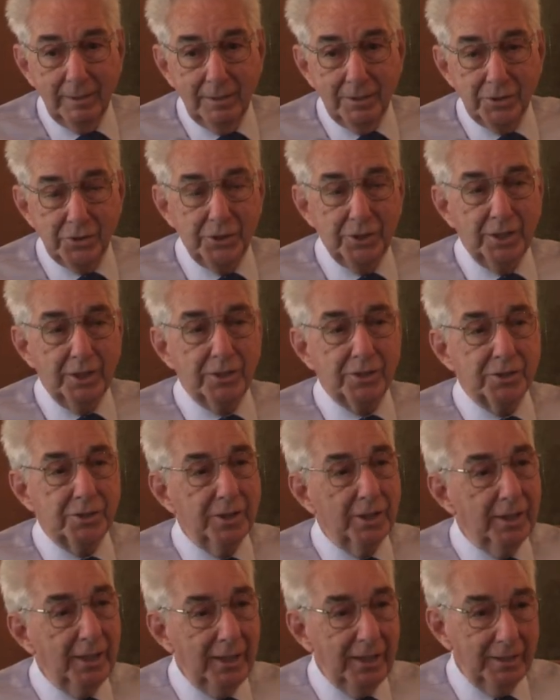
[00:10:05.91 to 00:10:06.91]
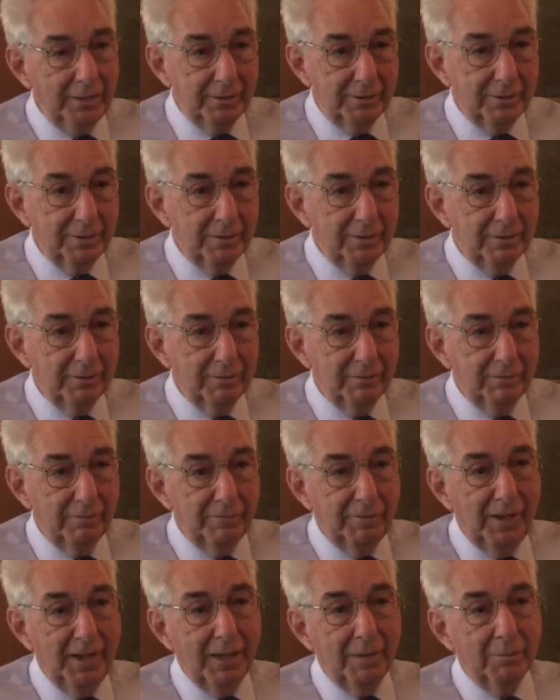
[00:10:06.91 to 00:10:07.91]
6 to 8
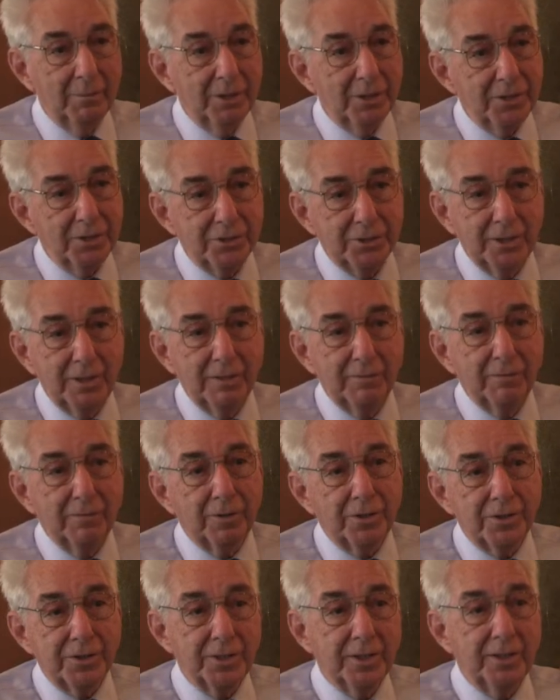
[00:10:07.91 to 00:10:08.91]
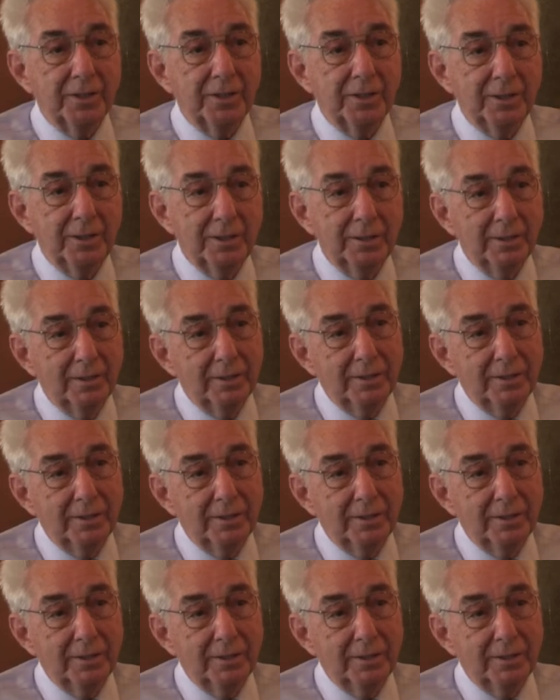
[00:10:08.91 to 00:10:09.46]
families every Sunday